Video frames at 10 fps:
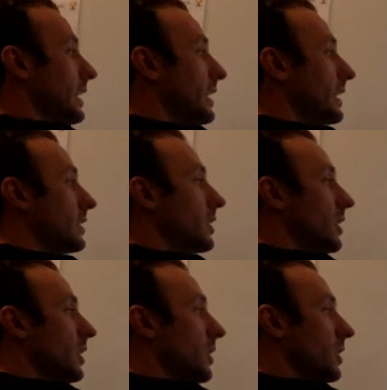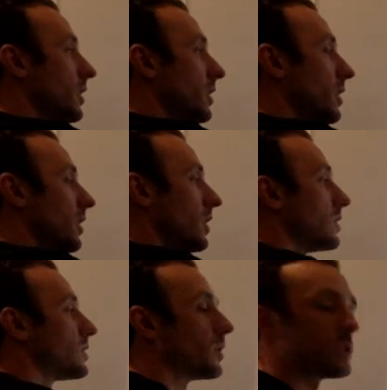end.
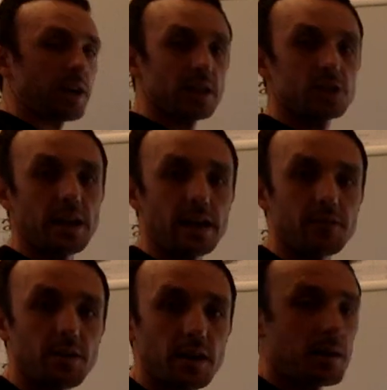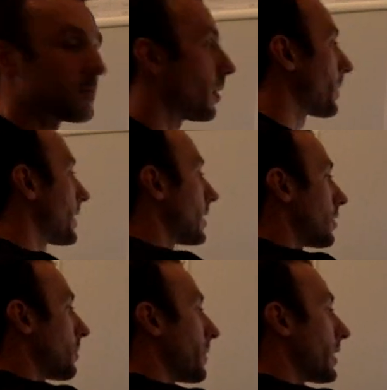So to change that from, I'll make that a
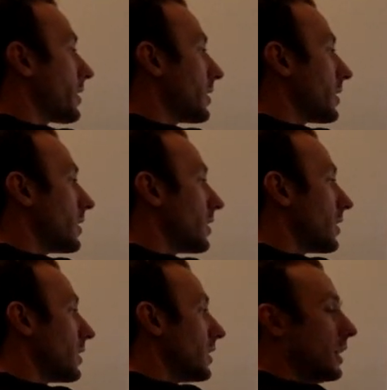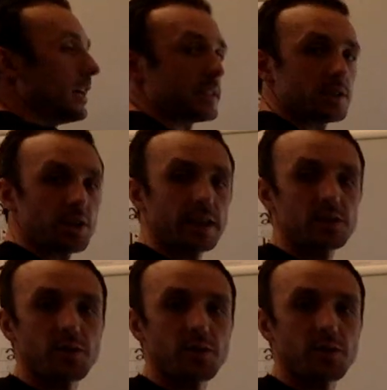little bit bigger. To change